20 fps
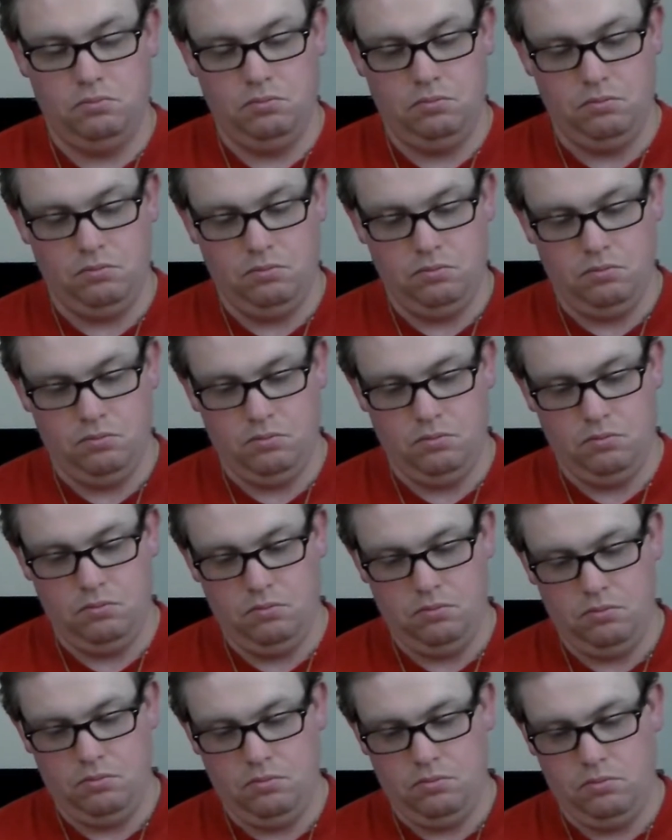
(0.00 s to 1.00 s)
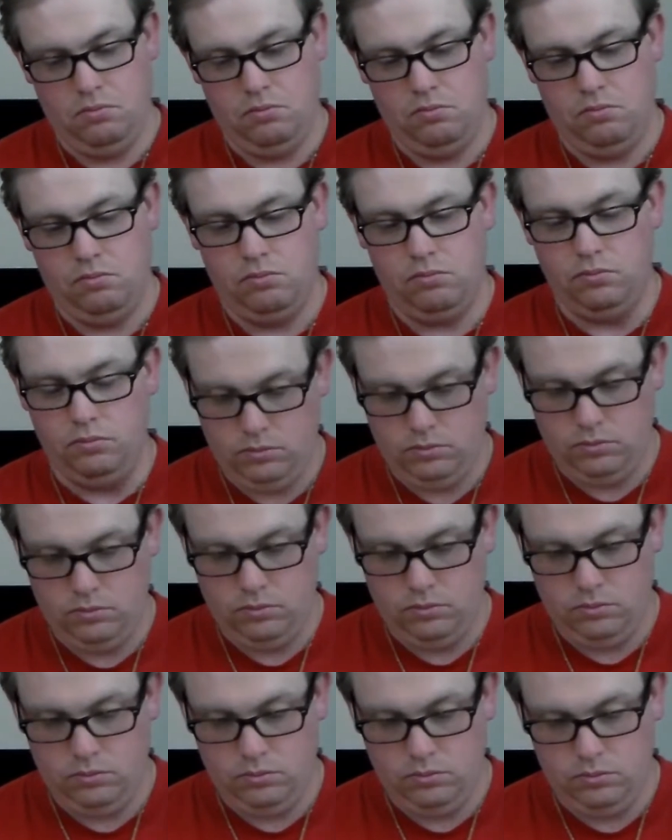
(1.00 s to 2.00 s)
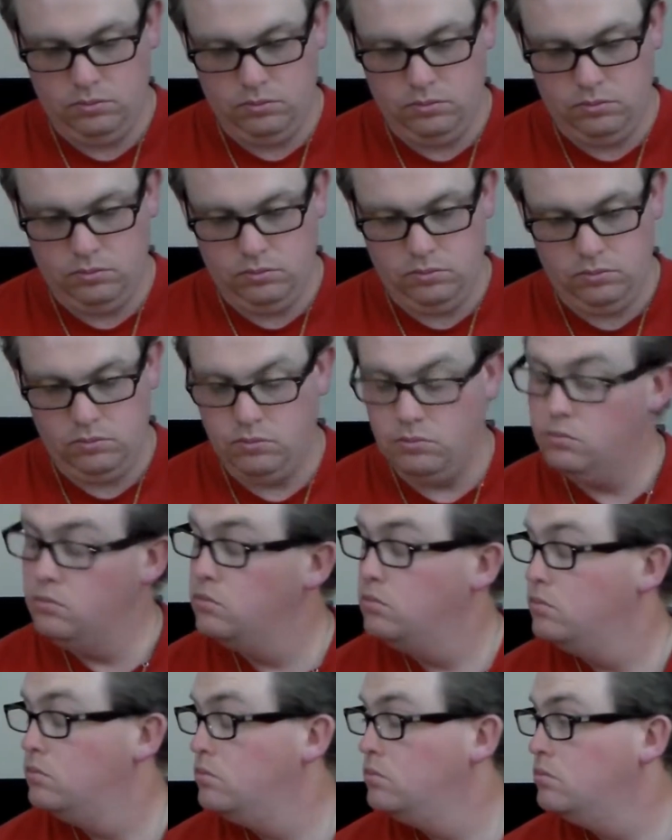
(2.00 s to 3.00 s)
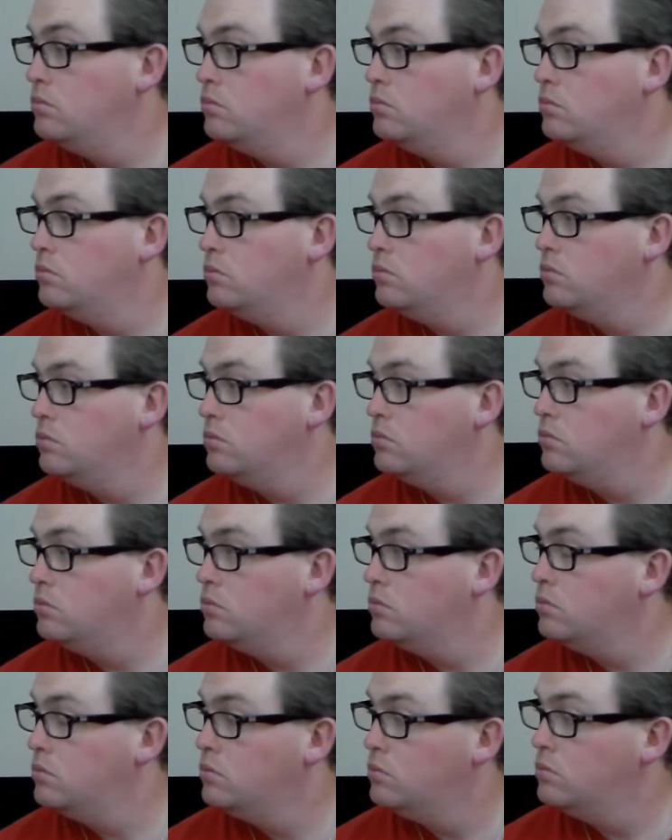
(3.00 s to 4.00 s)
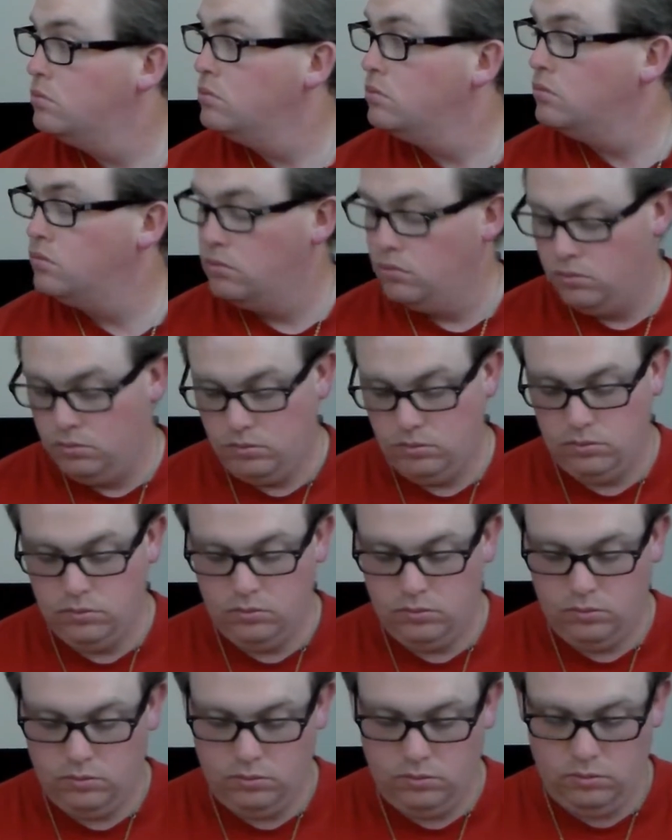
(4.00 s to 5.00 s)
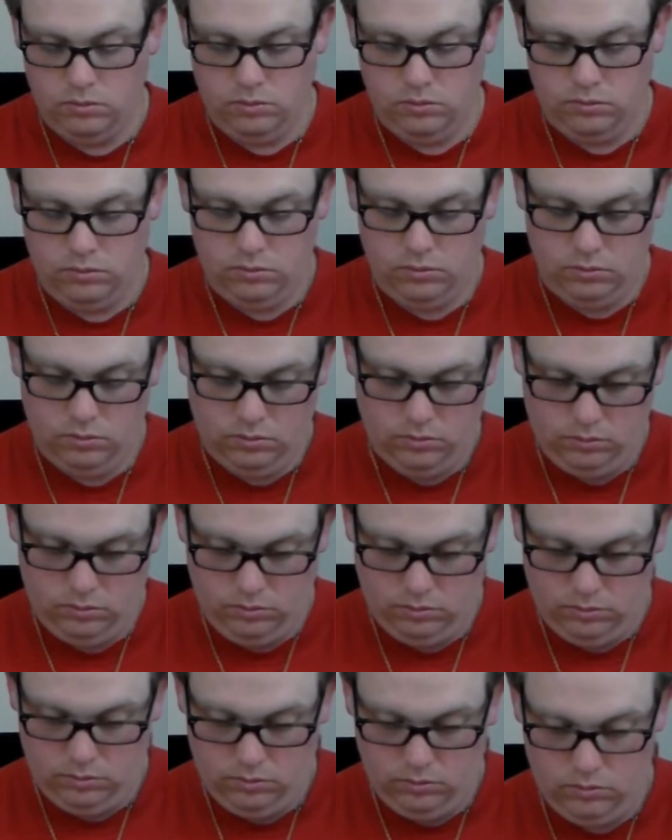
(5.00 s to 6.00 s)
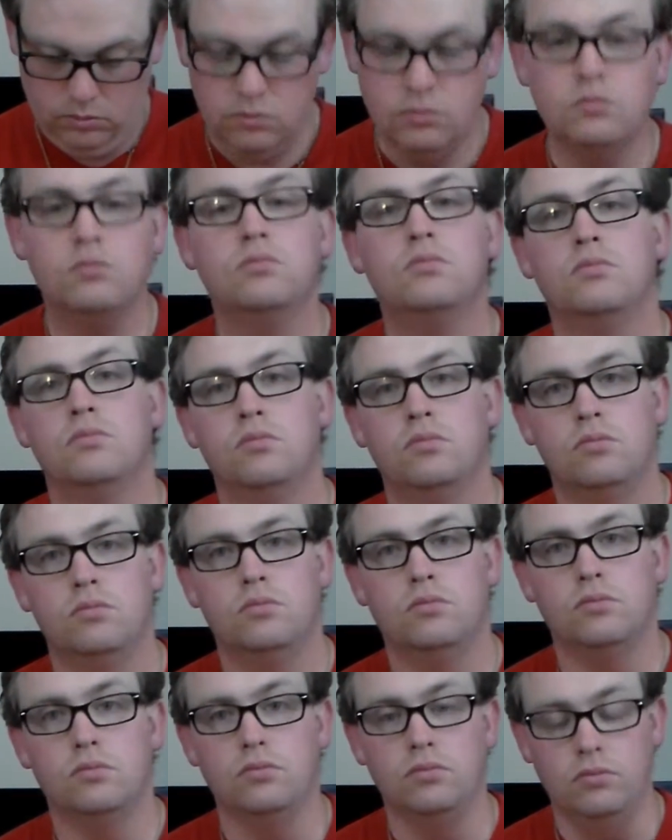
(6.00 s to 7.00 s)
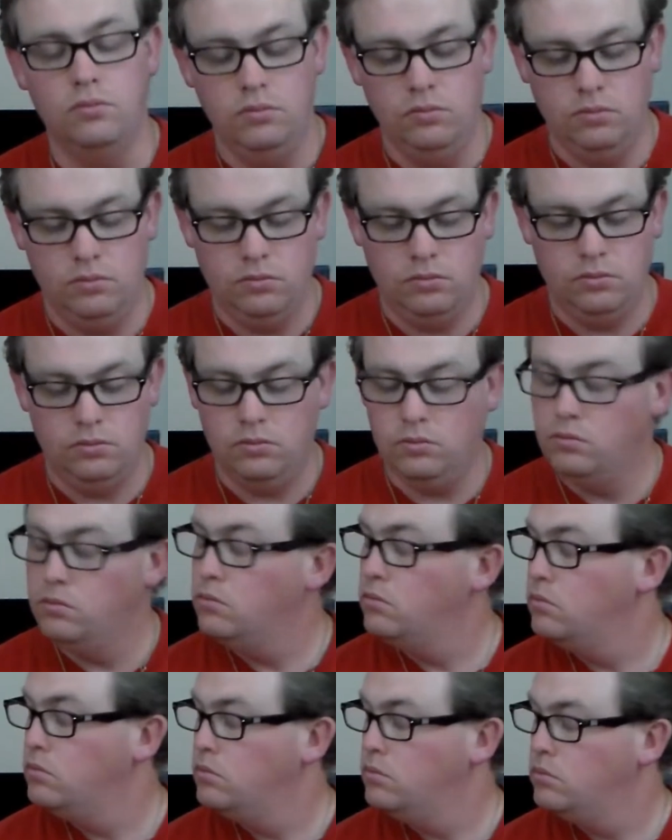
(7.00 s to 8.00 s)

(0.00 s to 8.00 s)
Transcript: No words are spoken by the person on screen.